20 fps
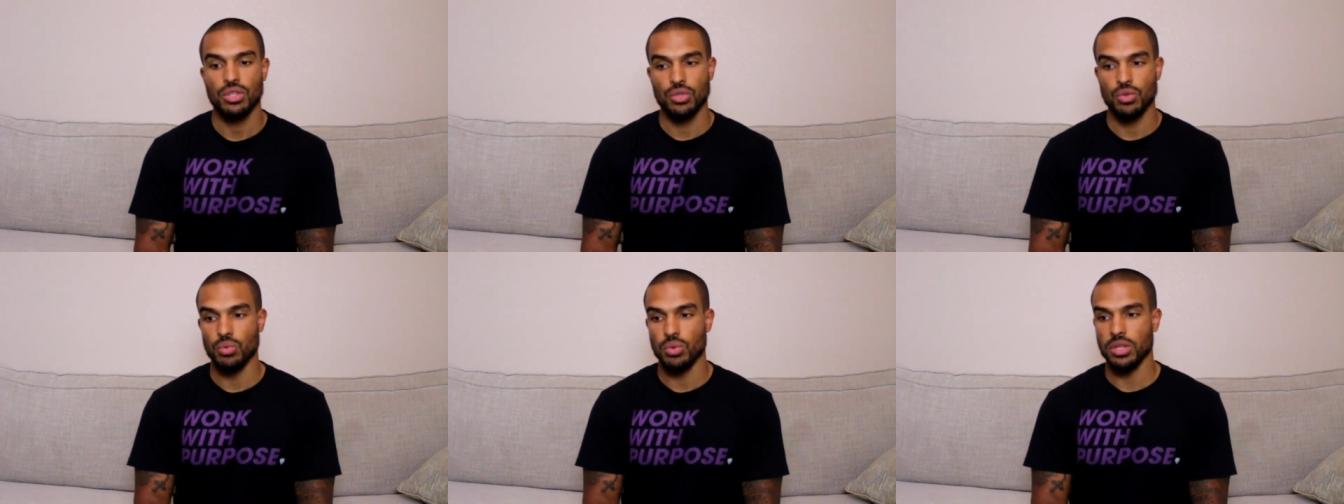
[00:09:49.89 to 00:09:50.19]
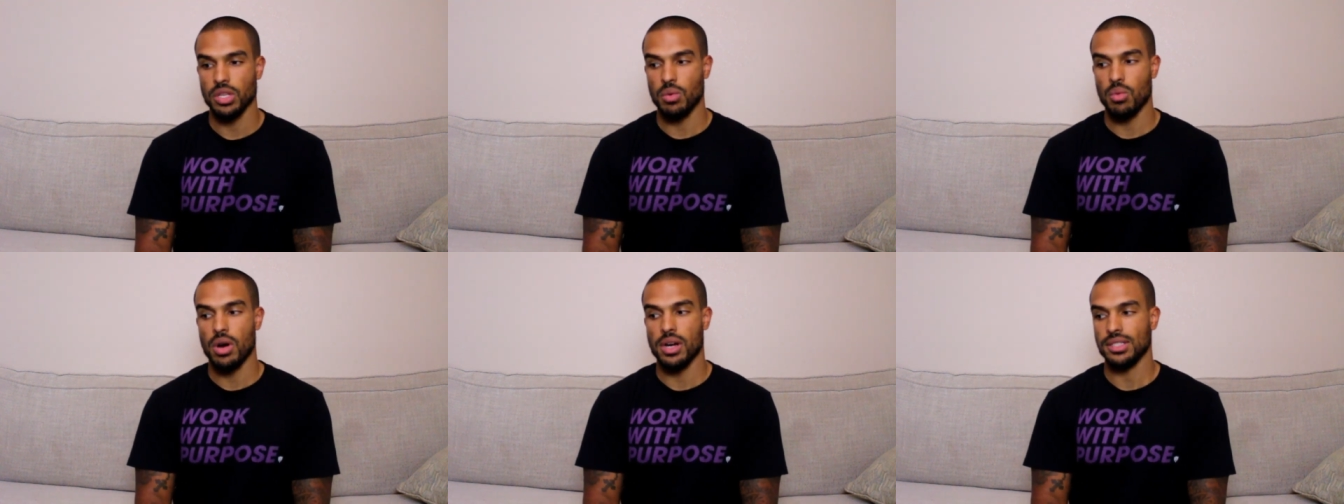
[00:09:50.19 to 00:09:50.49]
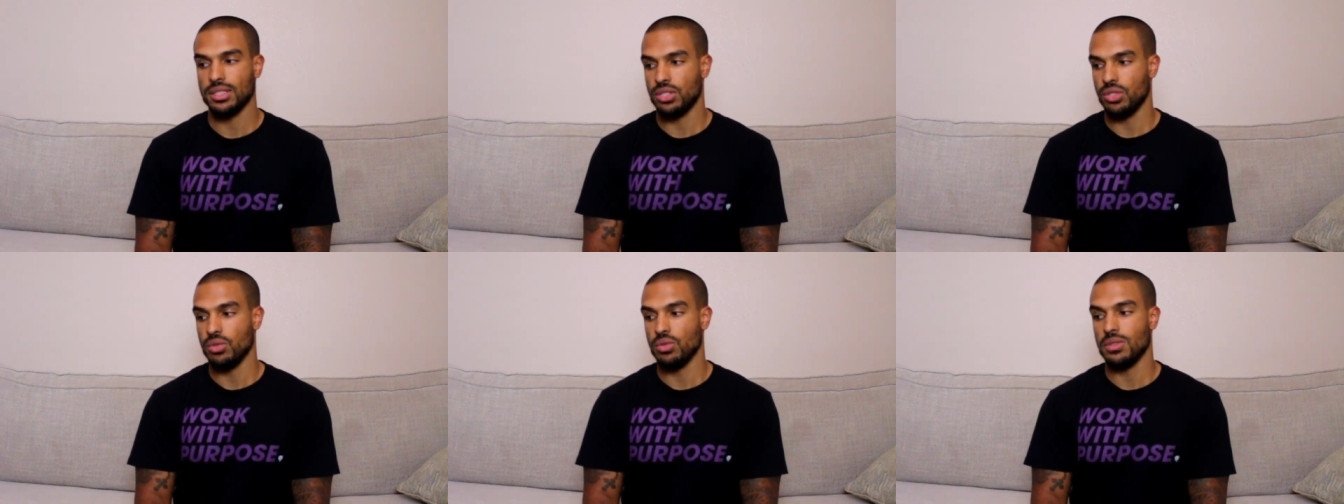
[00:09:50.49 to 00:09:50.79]
You really
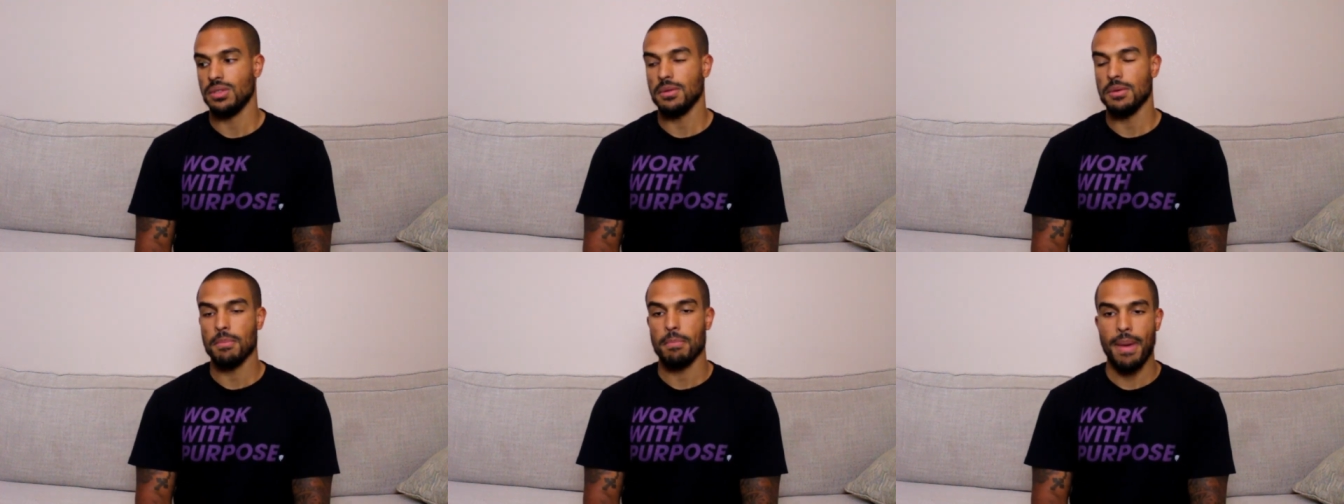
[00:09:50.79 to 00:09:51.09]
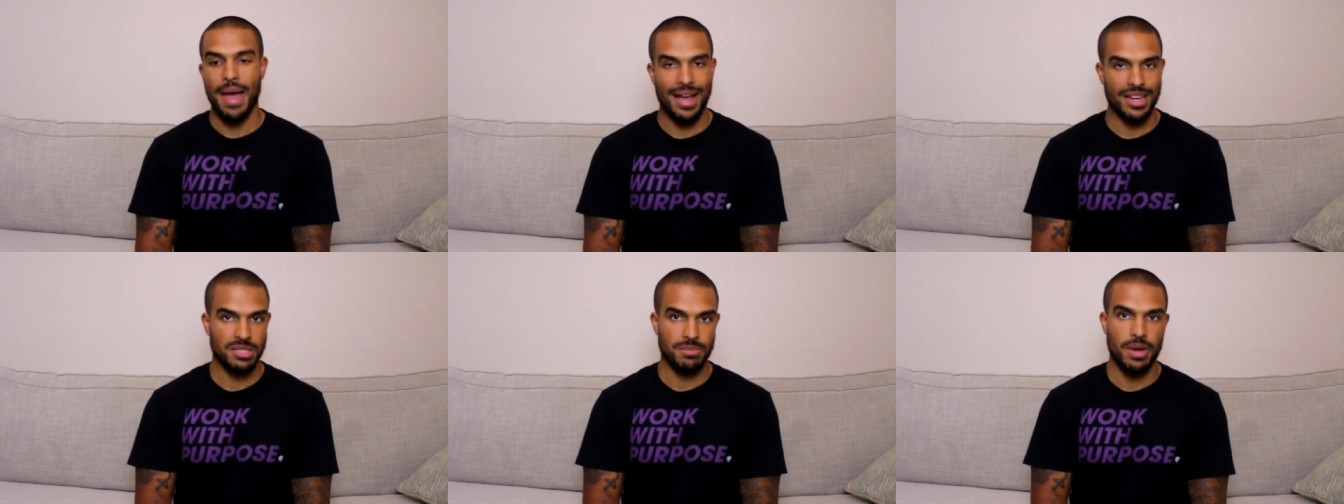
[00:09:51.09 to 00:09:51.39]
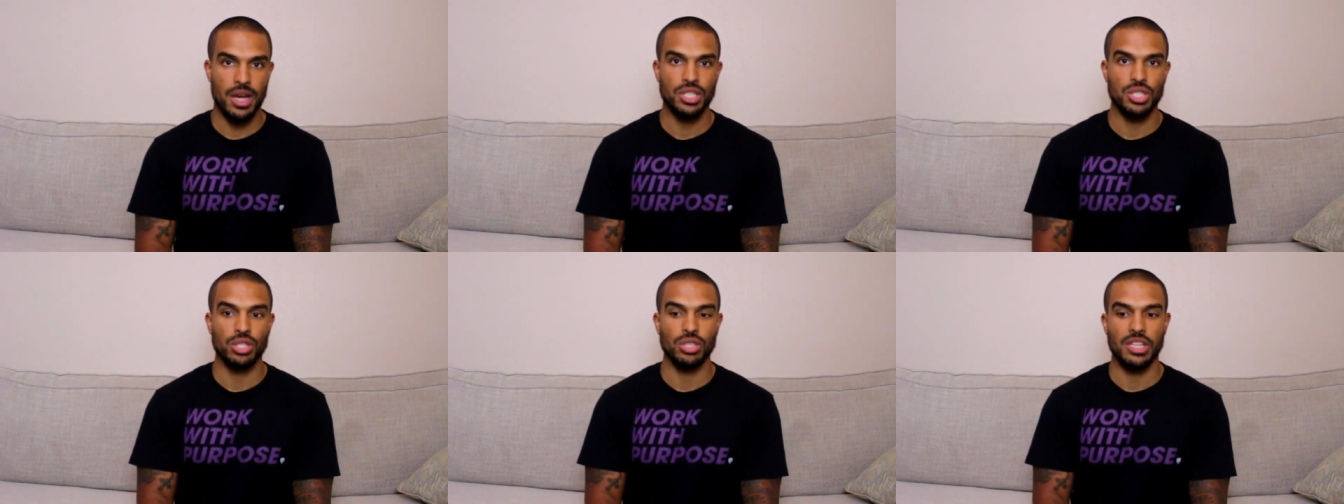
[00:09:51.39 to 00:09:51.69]
want to
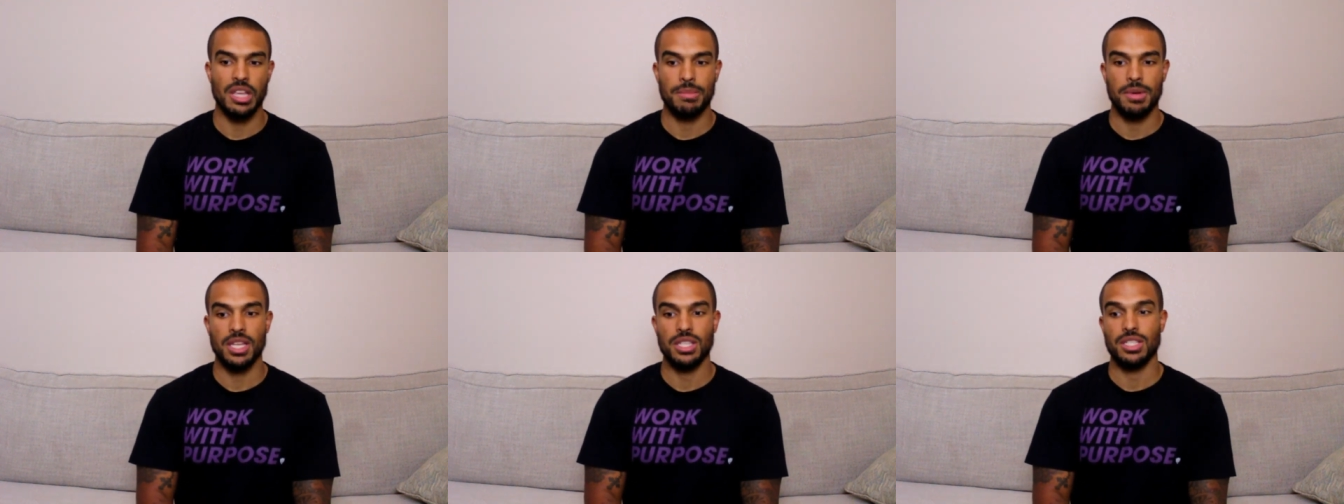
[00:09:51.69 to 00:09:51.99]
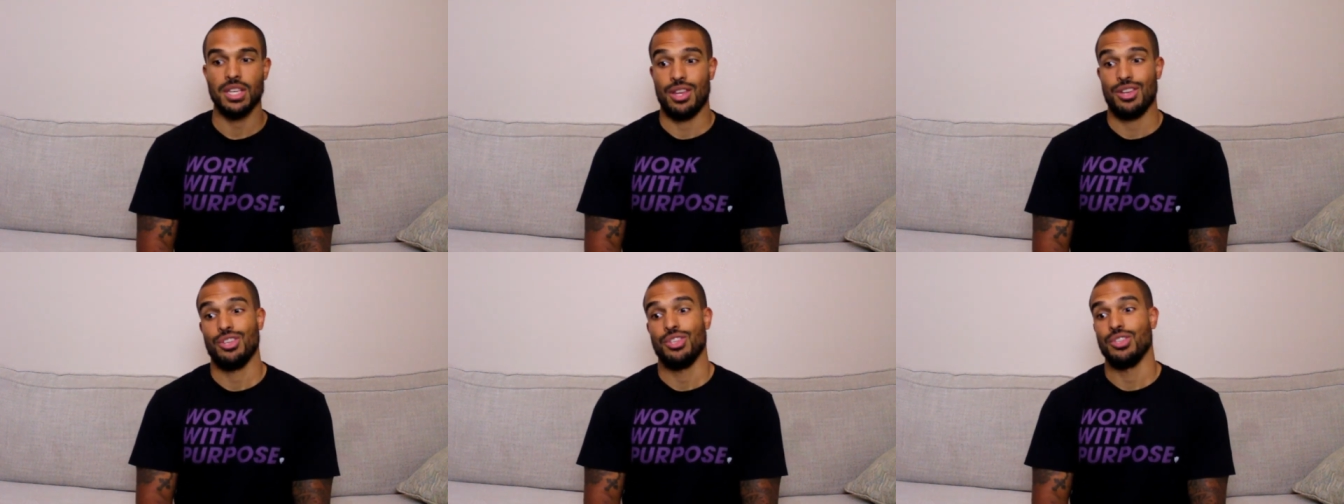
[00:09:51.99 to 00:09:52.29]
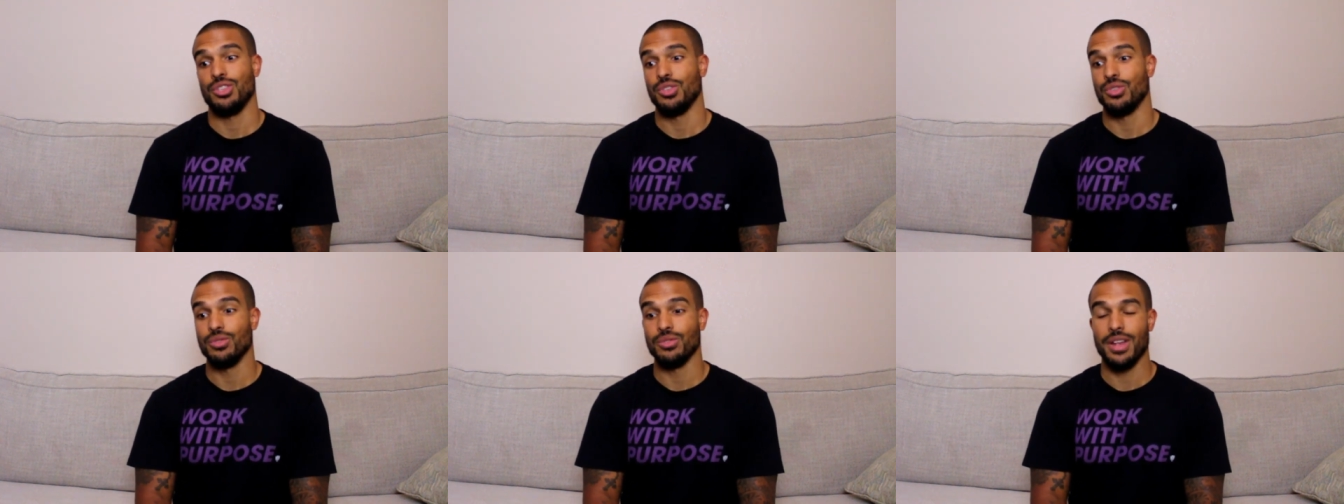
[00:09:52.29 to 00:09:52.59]
maximize your limits
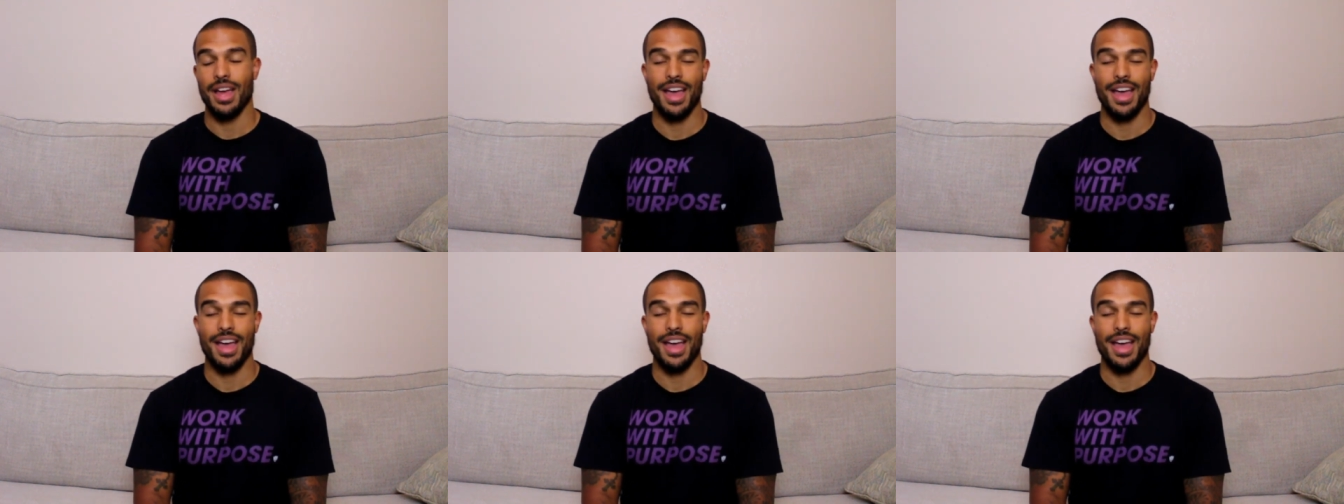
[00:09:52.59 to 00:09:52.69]
and you